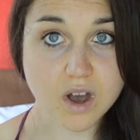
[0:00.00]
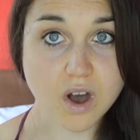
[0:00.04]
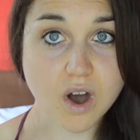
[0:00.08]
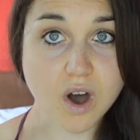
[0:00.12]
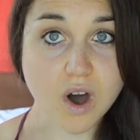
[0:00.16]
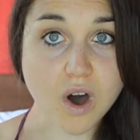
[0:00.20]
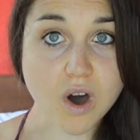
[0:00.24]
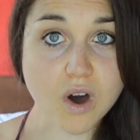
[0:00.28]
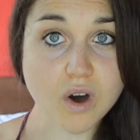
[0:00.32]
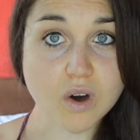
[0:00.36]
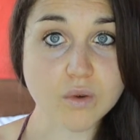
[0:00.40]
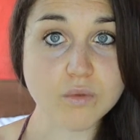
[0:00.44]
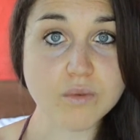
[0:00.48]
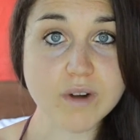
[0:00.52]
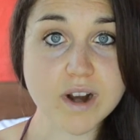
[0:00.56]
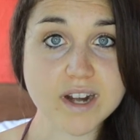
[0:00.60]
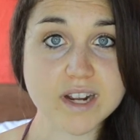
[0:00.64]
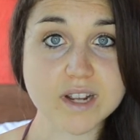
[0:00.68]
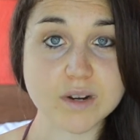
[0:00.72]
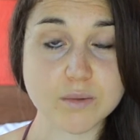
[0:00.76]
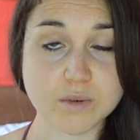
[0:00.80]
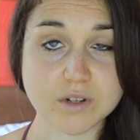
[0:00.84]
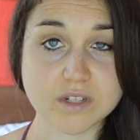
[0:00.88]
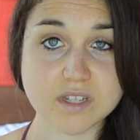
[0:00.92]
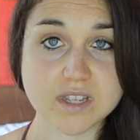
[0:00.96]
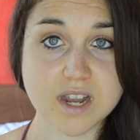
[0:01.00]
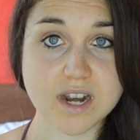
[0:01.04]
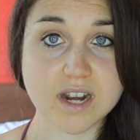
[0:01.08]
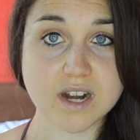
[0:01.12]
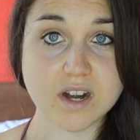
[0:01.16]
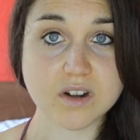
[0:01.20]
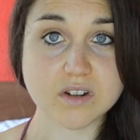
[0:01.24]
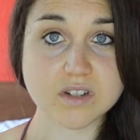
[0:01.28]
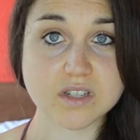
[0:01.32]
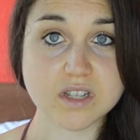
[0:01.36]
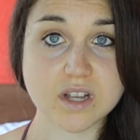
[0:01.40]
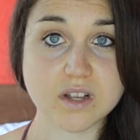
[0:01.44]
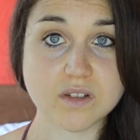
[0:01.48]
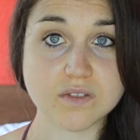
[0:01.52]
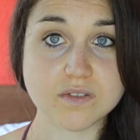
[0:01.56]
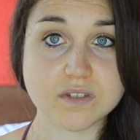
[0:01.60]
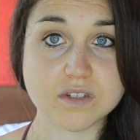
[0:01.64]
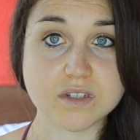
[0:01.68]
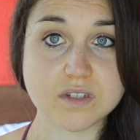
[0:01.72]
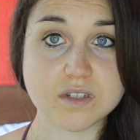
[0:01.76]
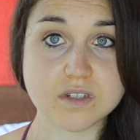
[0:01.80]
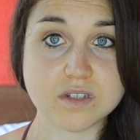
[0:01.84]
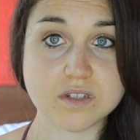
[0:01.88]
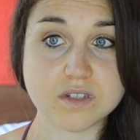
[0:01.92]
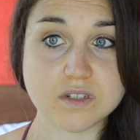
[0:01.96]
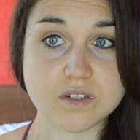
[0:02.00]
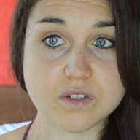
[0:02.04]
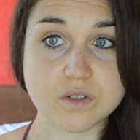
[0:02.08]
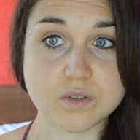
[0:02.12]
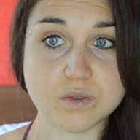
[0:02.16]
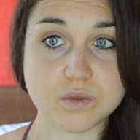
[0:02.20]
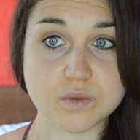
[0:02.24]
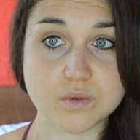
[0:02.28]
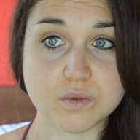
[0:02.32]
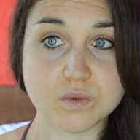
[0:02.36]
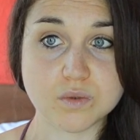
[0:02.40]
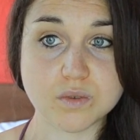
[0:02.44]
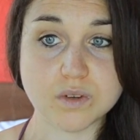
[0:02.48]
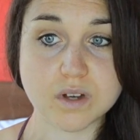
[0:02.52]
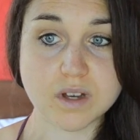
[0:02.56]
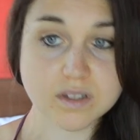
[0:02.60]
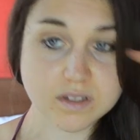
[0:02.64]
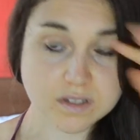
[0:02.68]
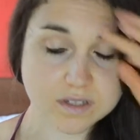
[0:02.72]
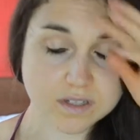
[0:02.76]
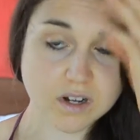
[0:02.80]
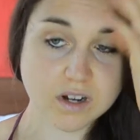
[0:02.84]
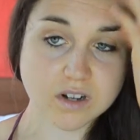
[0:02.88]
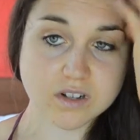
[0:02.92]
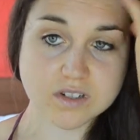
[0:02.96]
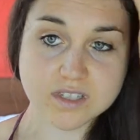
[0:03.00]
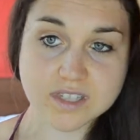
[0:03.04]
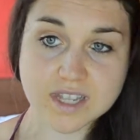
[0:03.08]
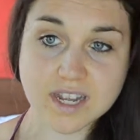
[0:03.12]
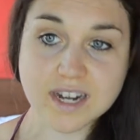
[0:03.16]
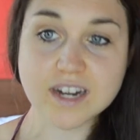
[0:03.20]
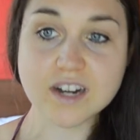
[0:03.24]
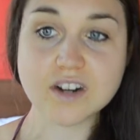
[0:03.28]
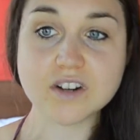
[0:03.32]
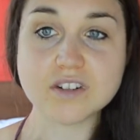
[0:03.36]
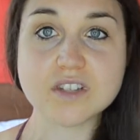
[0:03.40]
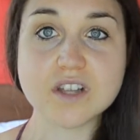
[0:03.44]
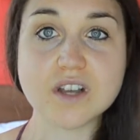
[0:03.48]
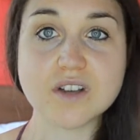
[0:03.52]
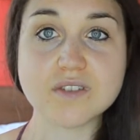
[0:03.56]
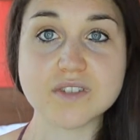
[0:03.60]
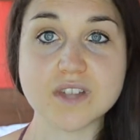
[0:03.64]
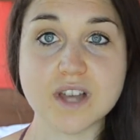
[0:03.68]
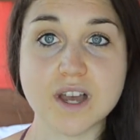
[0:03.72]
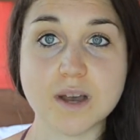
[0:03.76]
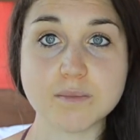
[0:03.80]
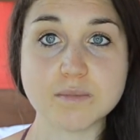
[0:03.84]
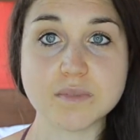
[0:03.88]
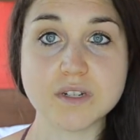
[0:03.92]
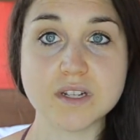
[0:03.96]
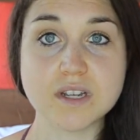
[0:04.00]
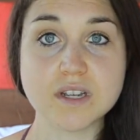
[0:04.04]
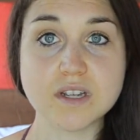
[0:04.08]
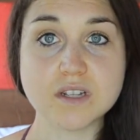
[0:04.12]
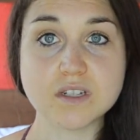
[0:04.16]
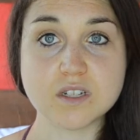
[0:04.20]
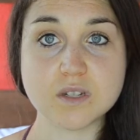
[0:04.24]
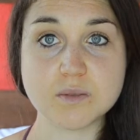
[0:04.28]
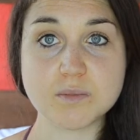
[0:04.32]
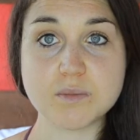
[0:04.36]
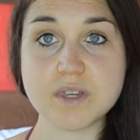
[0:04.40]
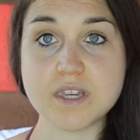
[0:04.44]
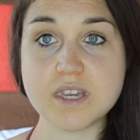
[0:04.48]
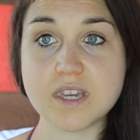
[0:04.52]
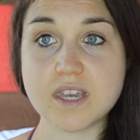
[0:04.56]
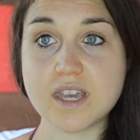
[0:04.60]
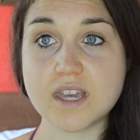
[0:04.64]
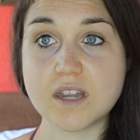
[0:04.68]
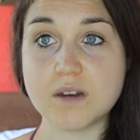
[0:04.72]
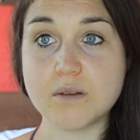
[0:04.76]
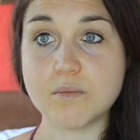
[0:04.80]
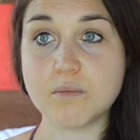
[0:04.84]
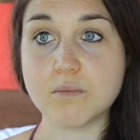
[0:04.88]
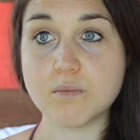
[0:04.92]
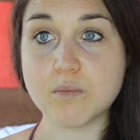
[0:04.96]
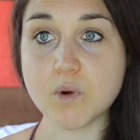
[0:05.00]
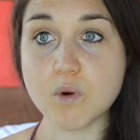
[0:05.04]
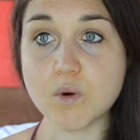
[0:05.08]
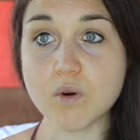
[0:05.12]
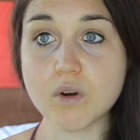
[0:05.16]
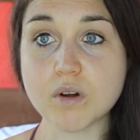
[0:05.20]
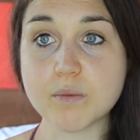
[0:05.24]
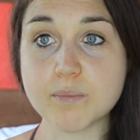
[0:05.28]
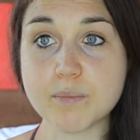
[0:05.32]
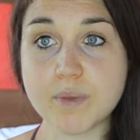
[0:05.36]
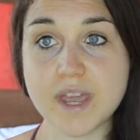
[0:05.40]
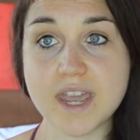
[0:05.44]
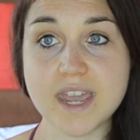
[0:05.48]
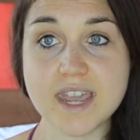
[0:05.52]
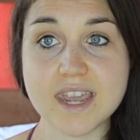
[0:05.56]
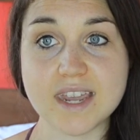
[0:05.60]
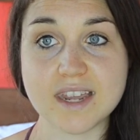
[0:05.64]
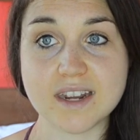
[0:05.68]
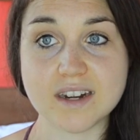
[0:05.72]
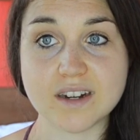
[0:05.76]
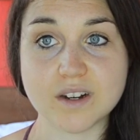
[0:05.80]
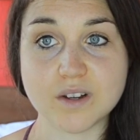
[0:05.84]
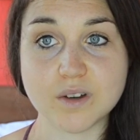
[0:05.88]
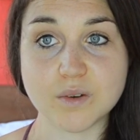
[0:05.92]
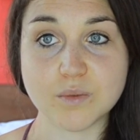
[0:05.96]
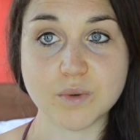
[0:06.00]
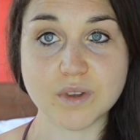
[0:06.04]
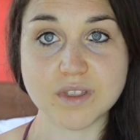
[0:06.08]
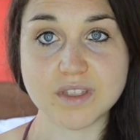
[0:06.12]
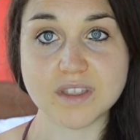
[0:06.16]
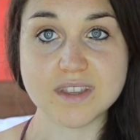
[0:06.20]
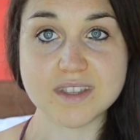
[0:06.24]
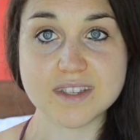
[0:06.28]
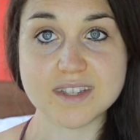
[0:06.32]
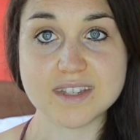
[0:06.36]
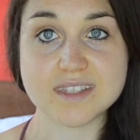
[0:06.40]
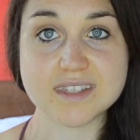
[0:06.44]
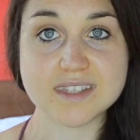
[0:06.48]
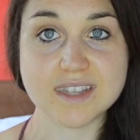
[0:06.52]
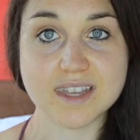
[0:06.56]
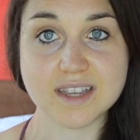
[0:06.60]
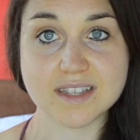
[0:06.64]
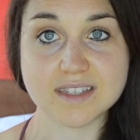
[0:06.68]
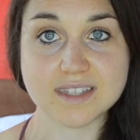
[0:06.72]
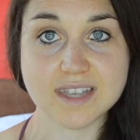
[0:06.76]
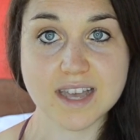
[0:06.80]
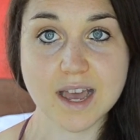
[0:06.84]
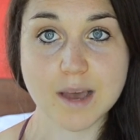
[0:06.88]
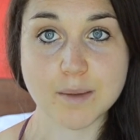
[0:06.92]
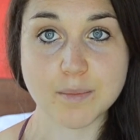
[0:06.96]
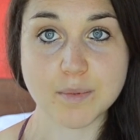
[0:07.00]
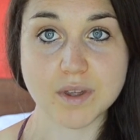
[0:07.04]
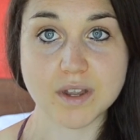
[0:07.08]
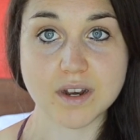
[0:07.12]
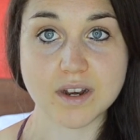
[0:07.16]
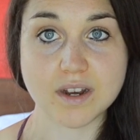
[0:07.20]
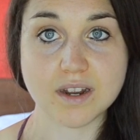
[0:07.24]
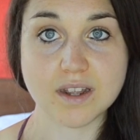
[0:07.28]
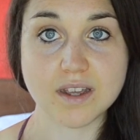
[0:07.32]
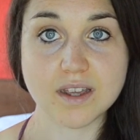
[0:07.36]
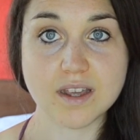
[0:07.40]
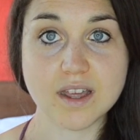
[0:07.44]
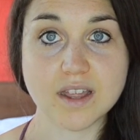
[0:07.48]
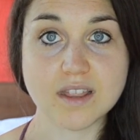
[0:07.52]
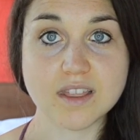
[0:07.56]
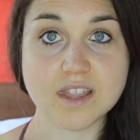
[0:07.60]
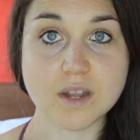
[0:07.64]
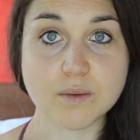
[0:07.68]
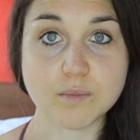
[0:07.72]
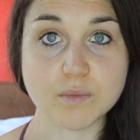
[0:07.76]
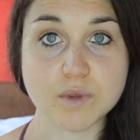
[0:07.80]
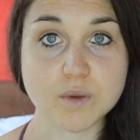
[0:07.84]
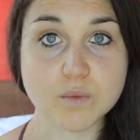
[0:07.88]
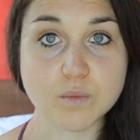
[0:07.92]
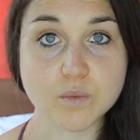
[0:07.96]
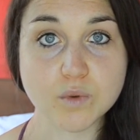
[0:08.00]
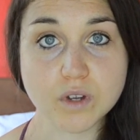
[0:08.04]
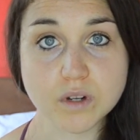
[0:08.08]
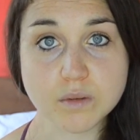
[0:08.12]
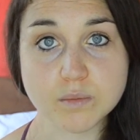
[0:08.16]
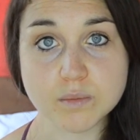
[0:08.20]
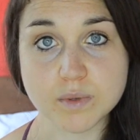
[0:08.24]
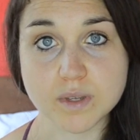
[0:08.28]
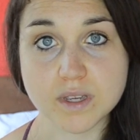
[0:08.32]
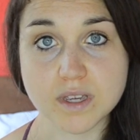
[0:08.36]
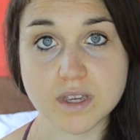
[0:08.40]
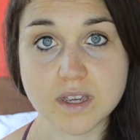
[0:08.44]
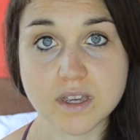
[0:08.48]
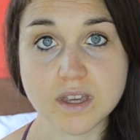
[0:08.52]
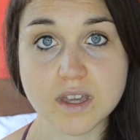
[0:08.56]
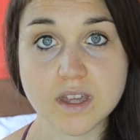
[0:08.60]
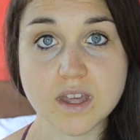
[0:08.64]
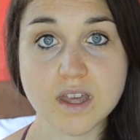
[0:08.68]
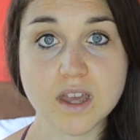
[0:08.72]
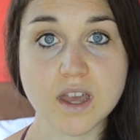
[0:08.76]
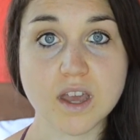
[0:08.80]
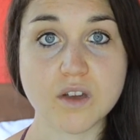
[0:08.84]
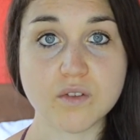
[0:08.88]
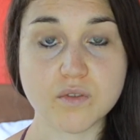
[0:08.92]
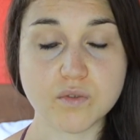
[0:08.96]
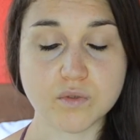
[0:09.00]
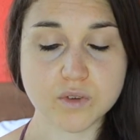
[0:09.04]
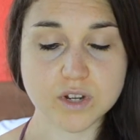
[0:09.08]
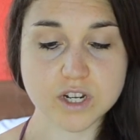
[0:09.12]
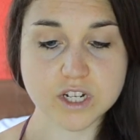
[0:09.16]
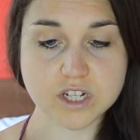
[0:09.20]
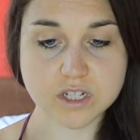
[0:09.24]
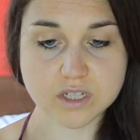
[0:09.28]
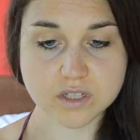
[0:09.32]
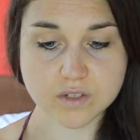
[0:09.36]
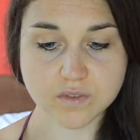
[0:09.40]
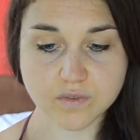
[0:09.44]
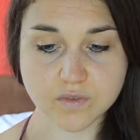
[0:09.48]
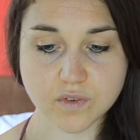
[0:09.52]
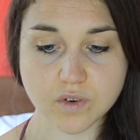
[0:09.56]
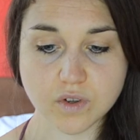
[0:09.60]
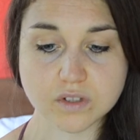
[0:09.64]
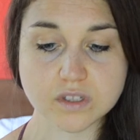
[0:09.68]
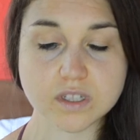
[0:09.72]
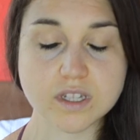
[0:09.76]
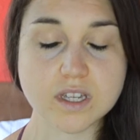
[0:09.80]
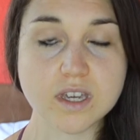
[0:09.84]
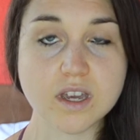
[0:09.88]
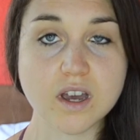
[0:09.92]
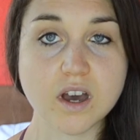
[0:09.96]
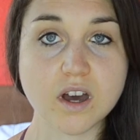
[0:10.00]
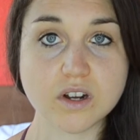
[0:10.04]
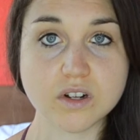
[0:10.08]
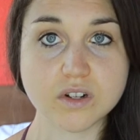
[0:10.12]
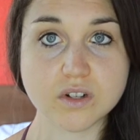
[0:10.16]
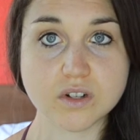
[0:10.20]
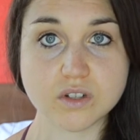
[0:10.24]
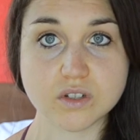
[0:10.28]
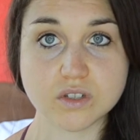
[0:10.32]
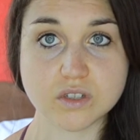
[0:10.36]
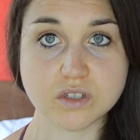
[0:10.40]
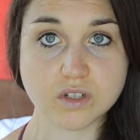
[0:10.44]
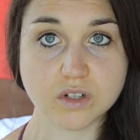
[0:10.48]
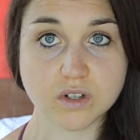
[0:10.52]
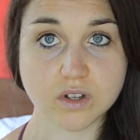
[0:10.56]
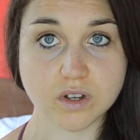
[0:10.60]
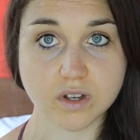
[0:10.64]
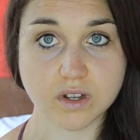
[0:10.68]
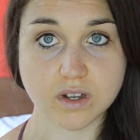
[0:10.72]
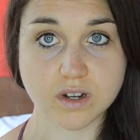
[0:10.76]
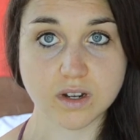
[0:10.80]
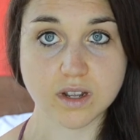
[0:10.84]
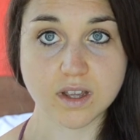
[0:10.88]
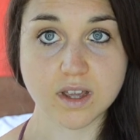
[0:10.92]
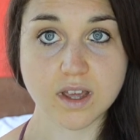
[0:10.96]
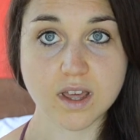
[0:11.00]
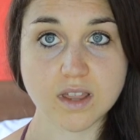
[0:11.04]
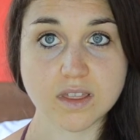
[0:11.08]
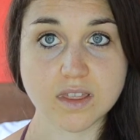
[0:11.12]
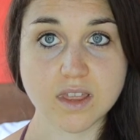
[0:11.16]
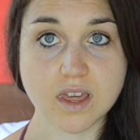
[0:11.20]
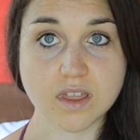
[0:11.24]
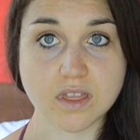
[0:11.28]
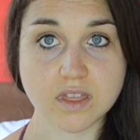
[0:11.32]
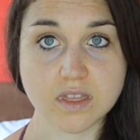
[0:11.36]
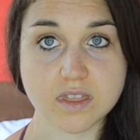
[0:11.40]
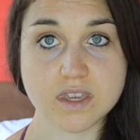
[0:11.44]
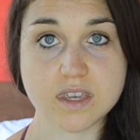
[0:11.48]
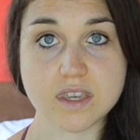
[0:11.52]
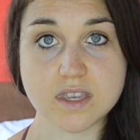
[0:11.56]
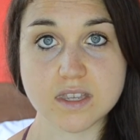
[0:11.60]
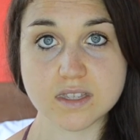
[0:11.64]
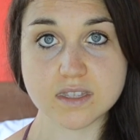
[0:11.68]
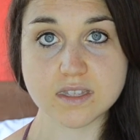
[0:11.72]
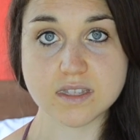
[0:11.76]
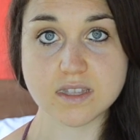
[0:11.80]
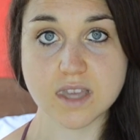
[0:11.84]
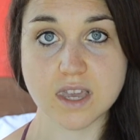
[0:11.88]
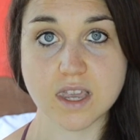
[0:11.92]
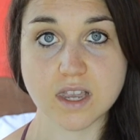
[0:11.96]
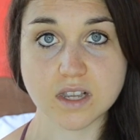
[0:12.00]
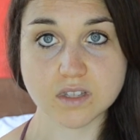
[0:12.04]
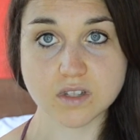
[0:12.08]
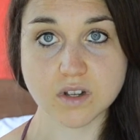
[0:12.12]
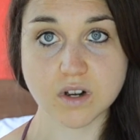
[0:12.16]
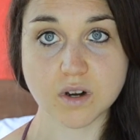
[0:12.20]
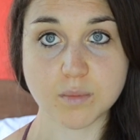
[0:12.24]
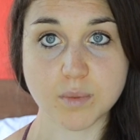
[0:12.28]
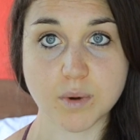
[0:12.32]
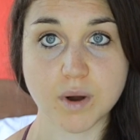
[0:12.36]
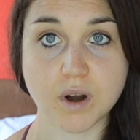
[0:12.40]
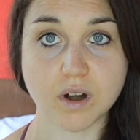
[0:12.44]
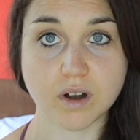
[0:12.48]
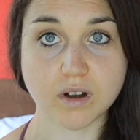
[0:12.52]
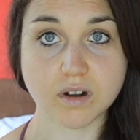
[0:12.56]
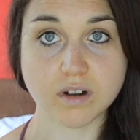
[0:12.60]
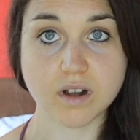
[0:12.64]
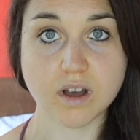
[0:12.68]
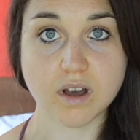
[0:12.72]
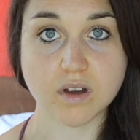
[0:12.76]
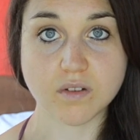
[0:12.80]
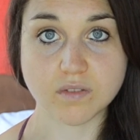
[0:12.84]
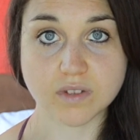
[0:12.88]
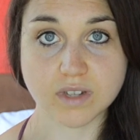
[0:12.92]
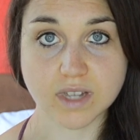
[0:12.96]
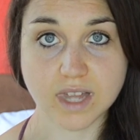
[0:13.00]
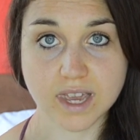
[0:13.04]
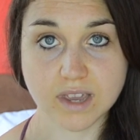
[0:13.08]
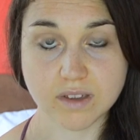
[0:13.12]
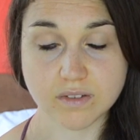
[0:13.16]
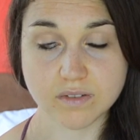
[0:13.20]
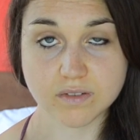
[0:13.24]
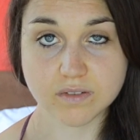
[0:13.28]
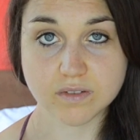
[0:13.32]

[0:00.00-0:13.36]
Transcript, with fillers: already we're setting ourselves to are setting ourselves up to be in more pain when these things happen than we would be if we just fully understood that these things are part of life,